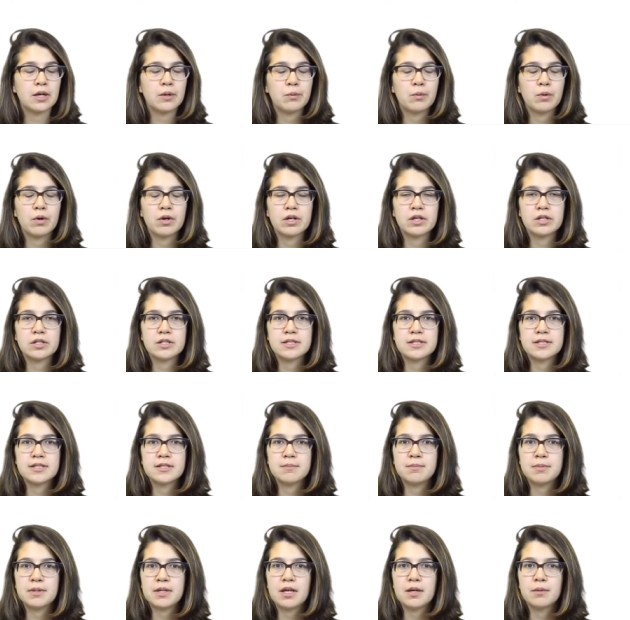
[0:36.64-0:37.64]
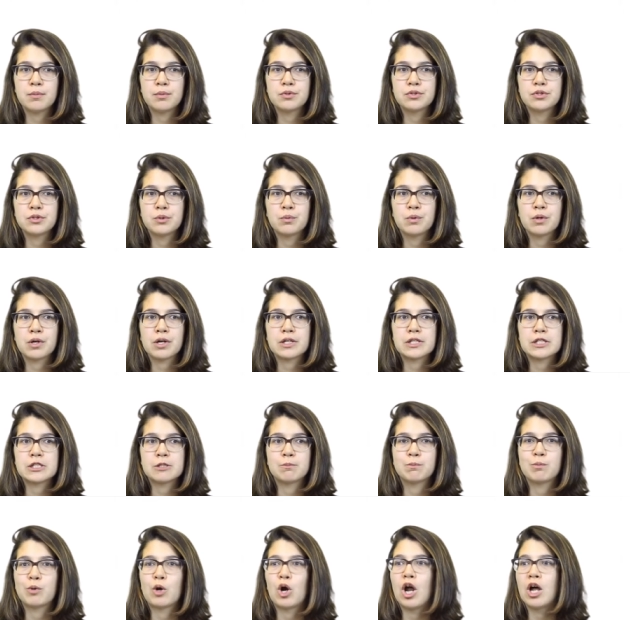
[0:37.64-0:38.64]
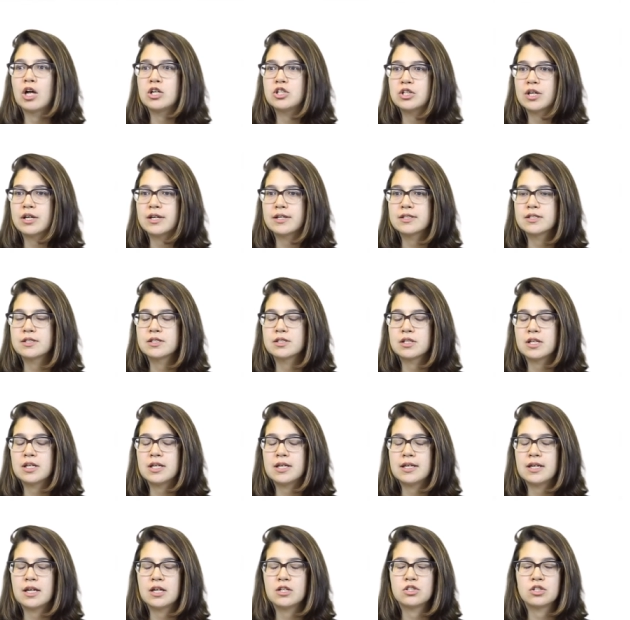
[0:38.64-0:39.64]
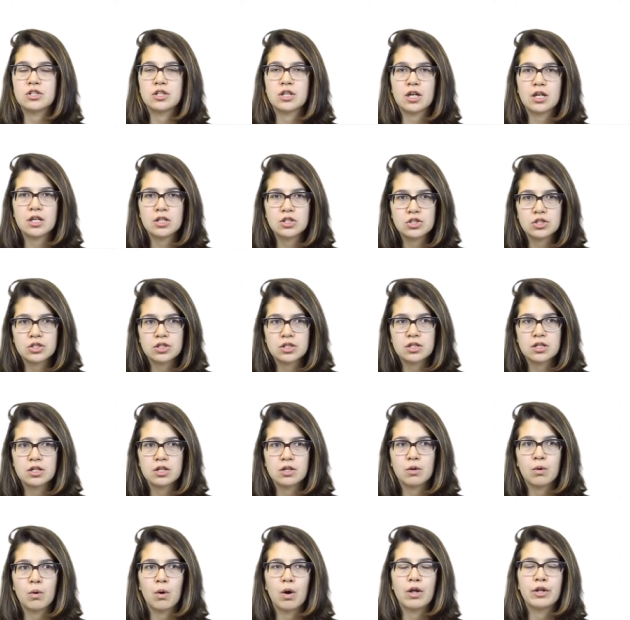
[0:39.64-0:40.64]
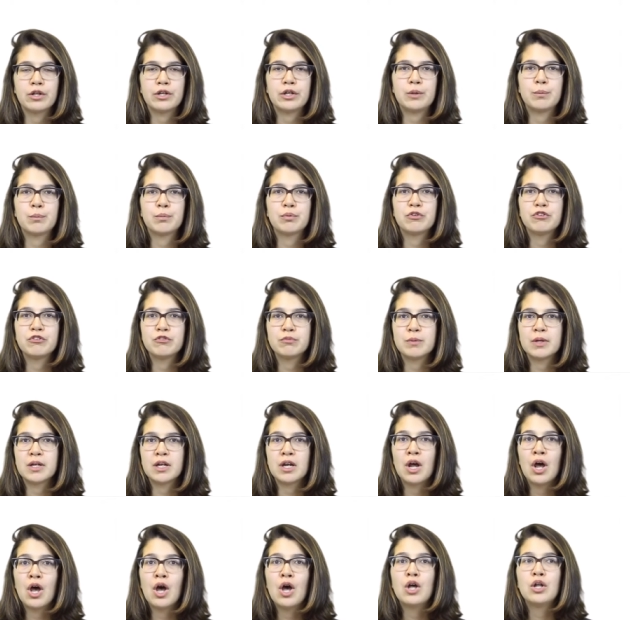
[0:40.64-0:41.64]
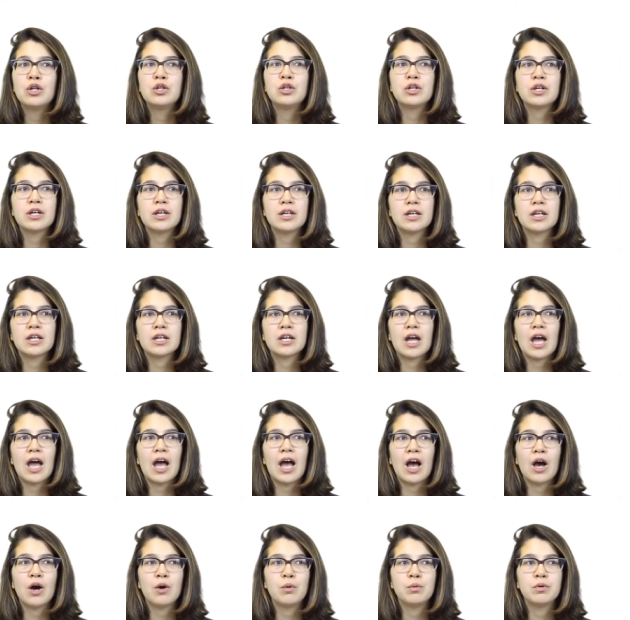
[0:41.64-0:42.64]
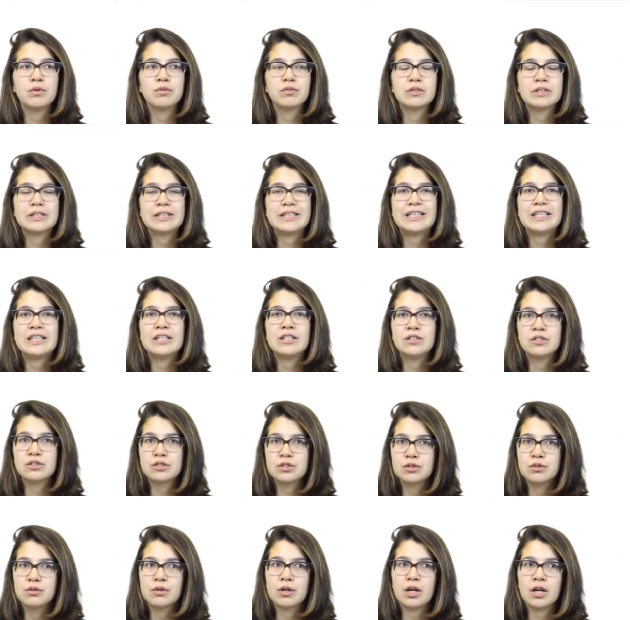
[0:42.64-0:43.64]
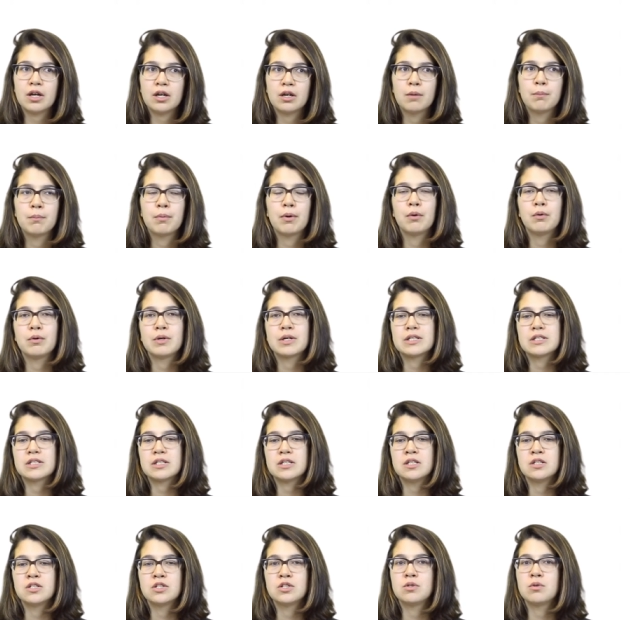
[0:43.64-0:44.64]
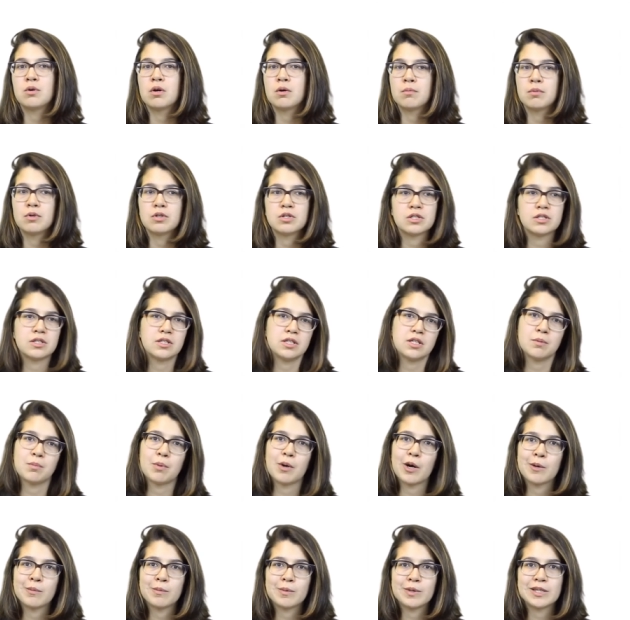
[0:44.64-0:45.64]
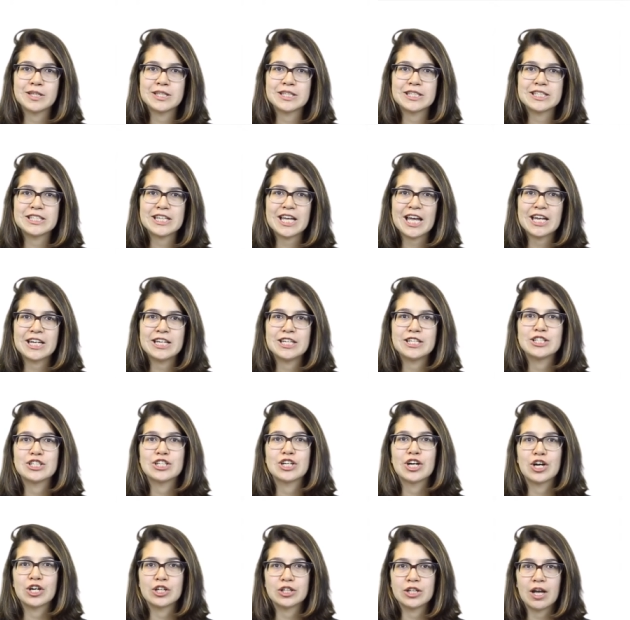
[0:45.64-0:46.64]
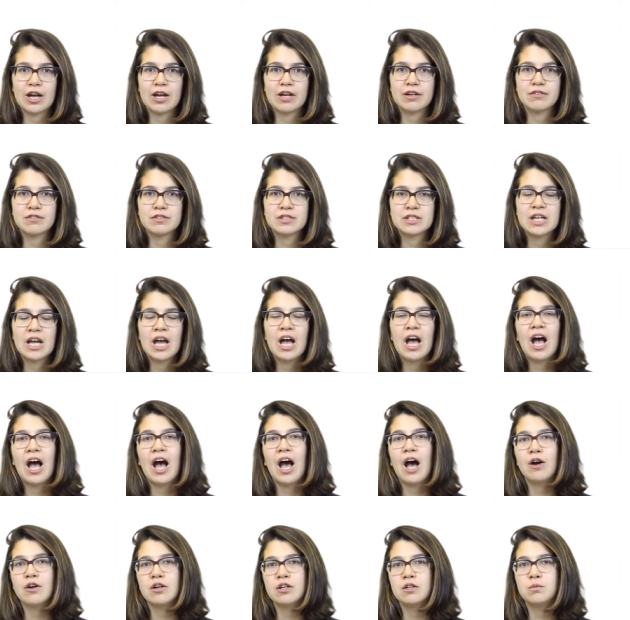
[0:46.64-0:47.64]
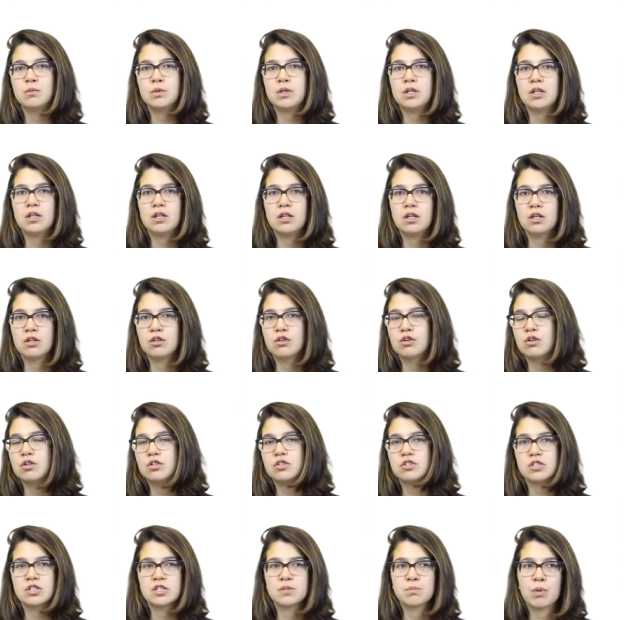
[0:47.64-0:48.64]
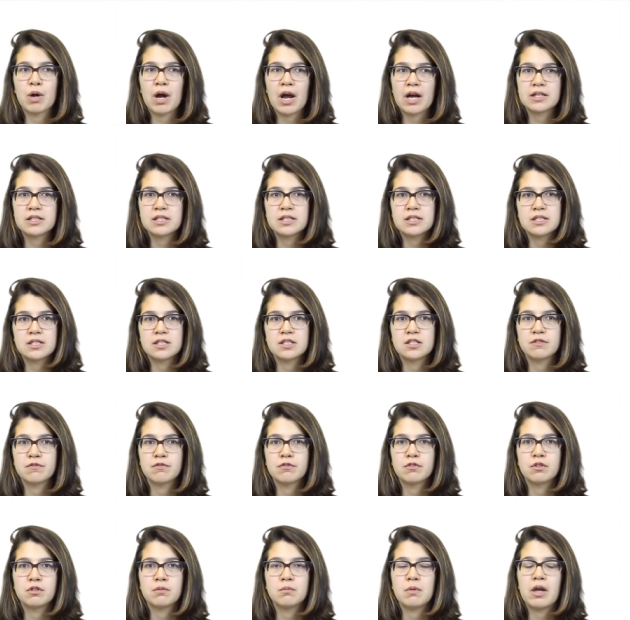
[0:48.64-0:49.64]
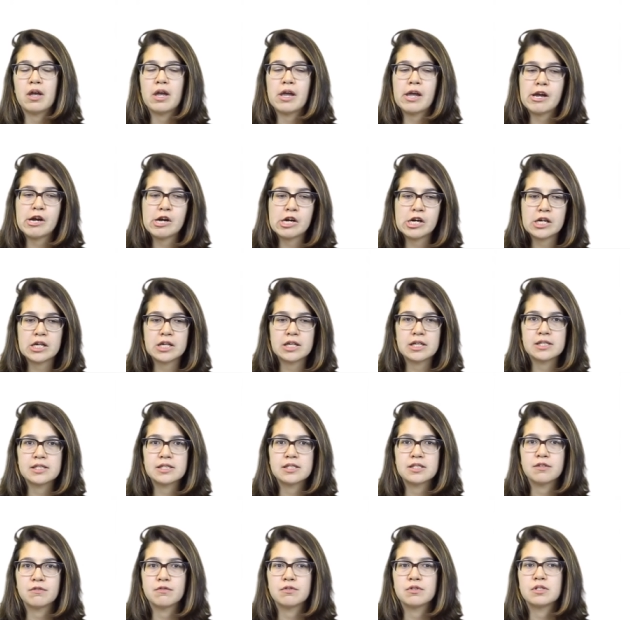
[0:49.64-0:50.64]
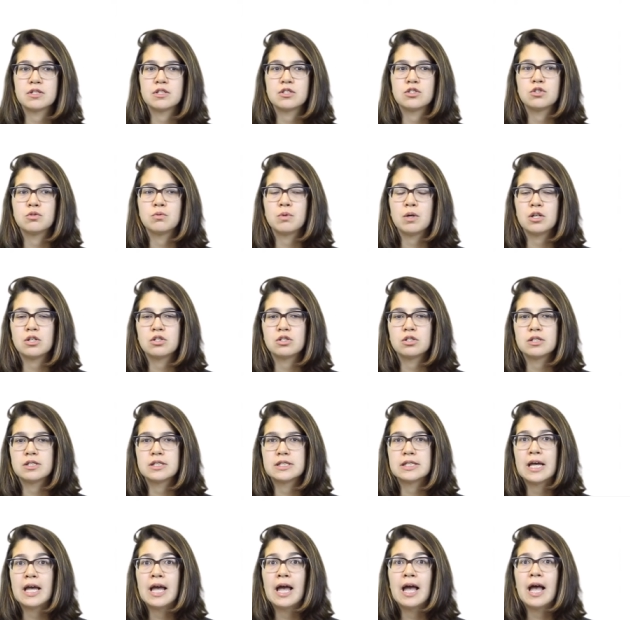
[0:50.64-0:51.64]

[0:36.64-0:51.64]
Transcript: I wanted to be able to work on some projects in education and quality improvement, looking at how we really integrate POCUS into our emergency departments and into our lives. How can we encourage this practice in different areas and different situations?